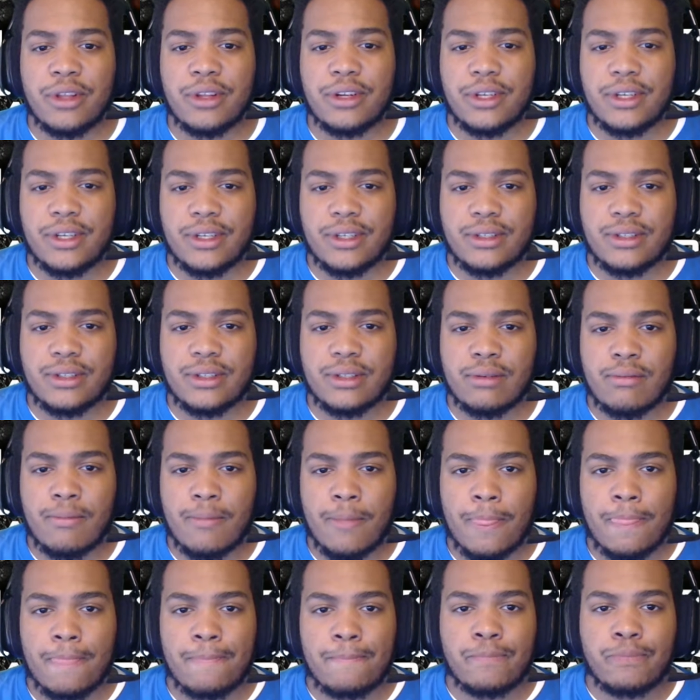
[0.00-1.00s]
is.
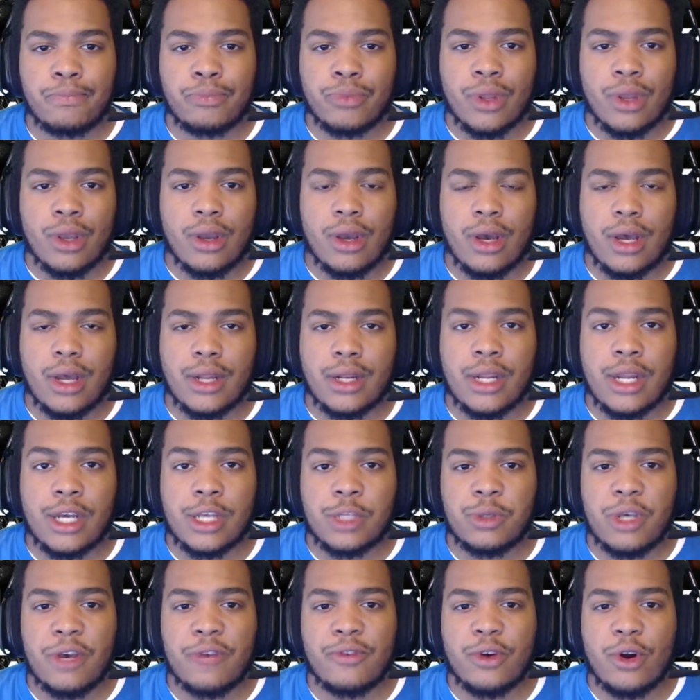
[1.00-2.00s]
Next,
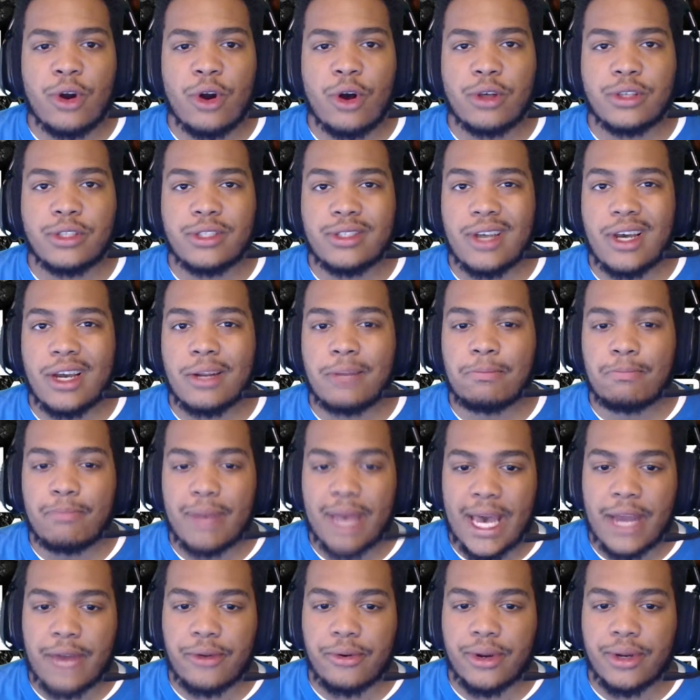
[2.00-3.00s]
we have Call Sign
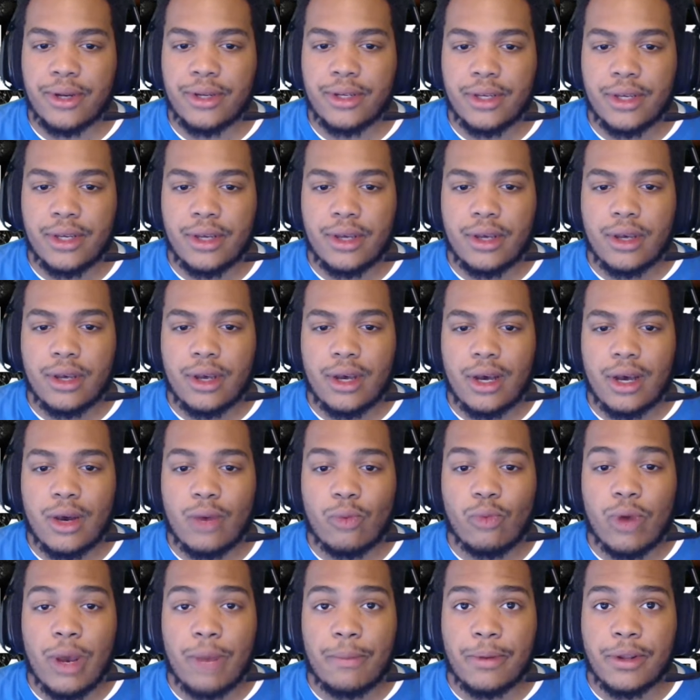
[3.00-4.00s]
Battery.
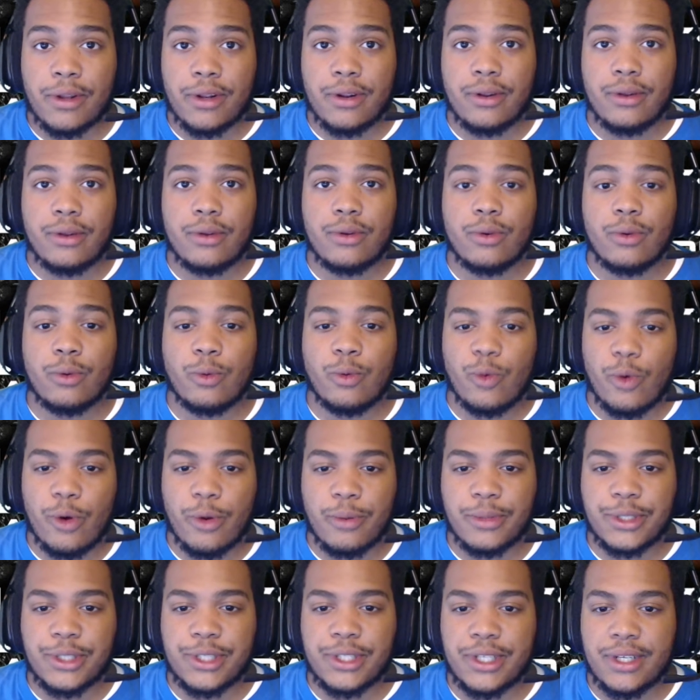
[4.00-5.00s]
Weapon, War
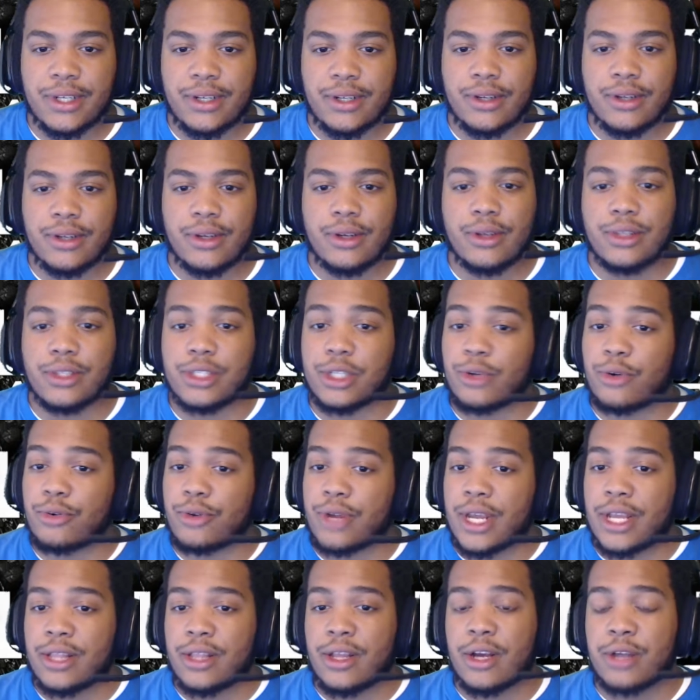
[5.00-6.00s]
Machine. It's a
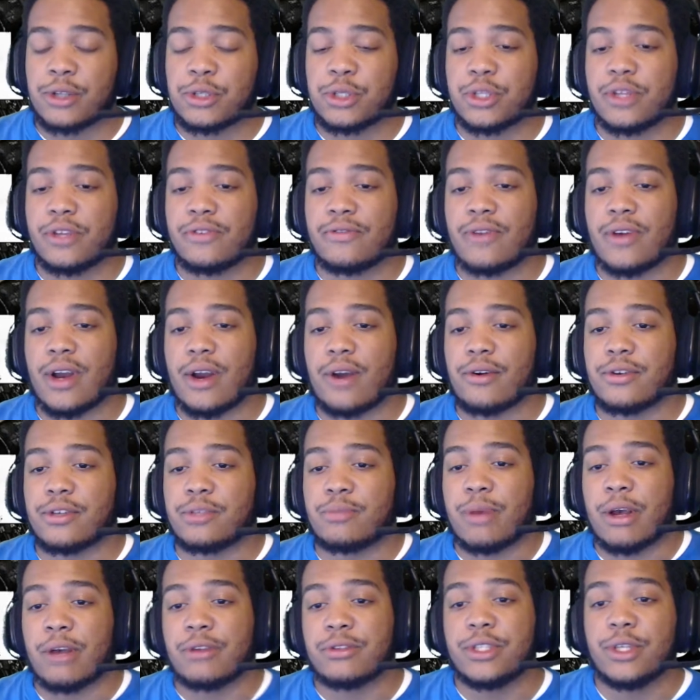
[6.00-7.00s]
grenade launcher that fires
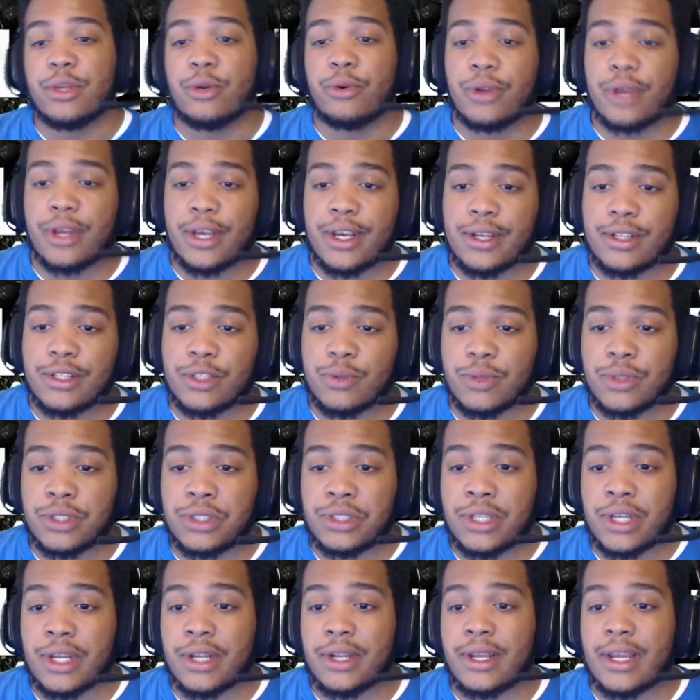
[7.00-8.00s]
bouncing grenades which
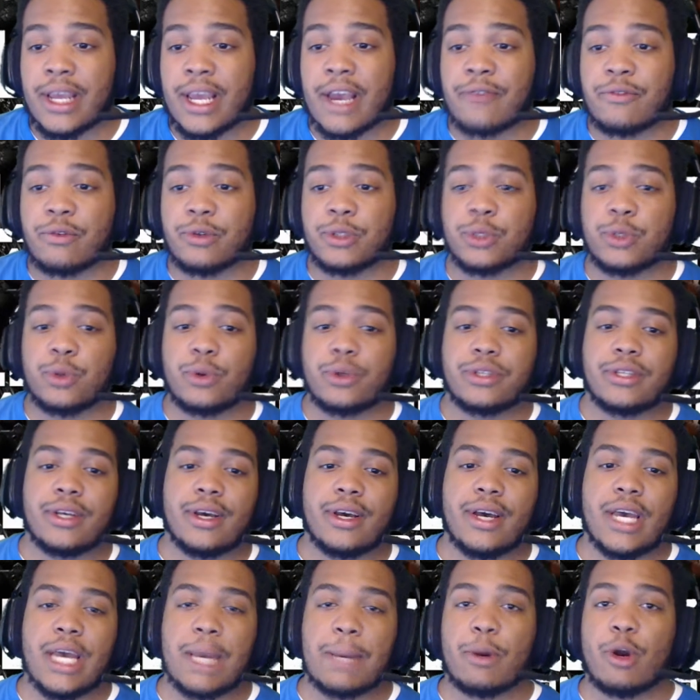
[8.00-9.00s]
detonate after a short
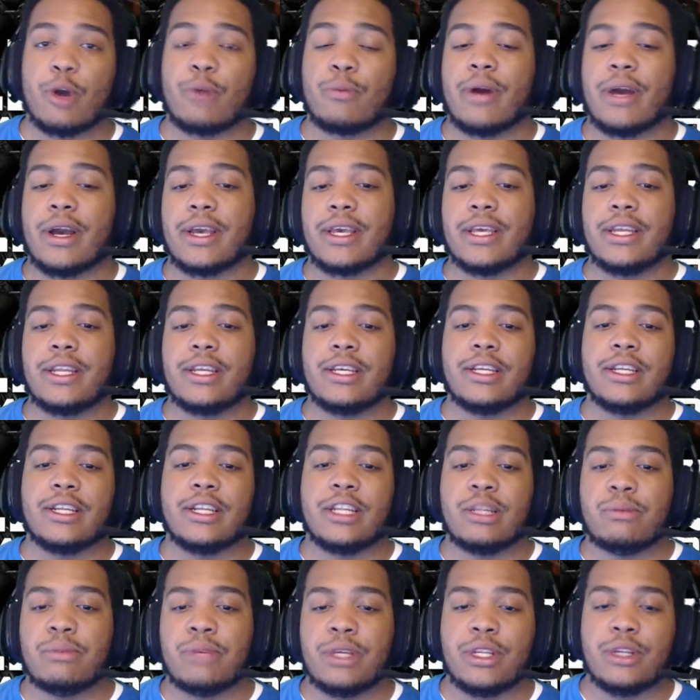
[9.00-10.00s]
time or by hitting an
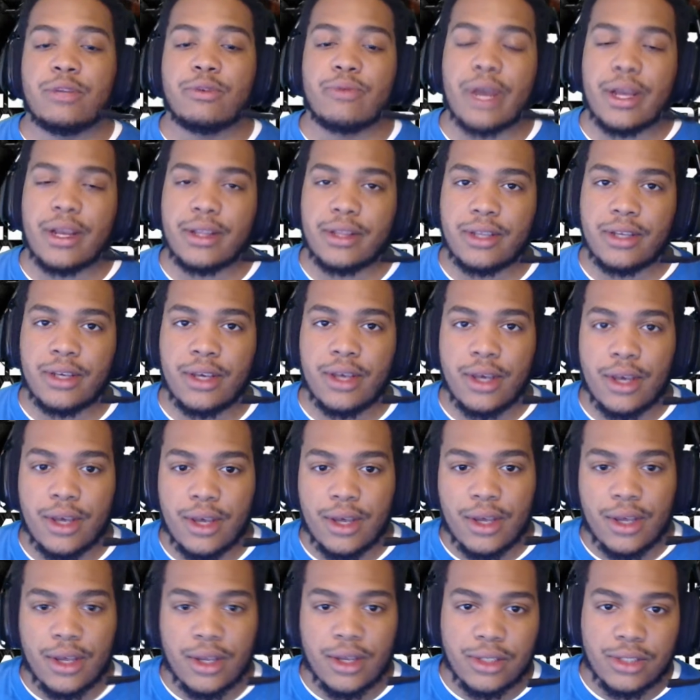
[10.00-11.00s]
enemy directly.
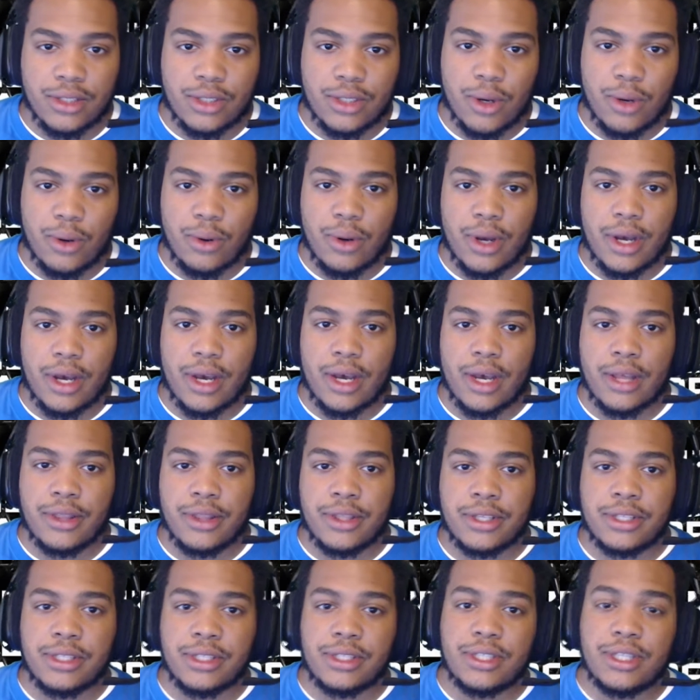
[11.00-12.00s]
So
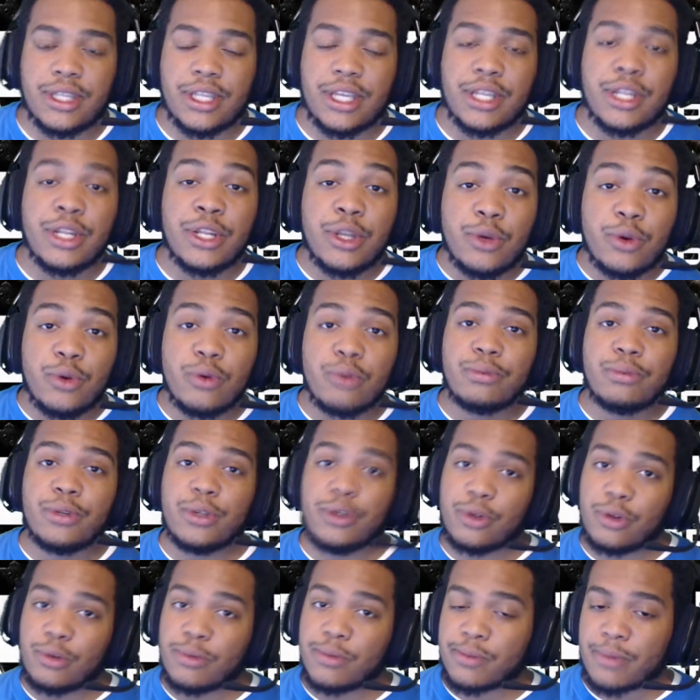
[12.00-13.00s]
this is the Noob
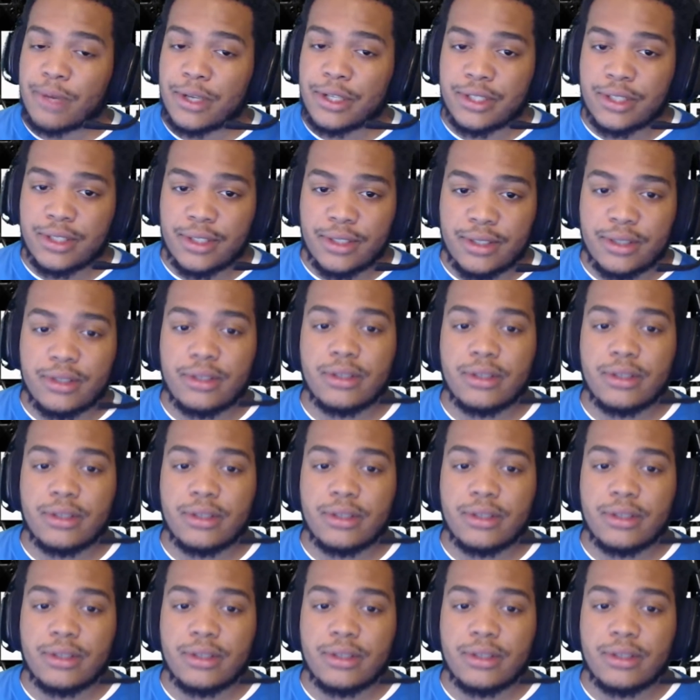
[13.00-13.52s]
Tube Specialist,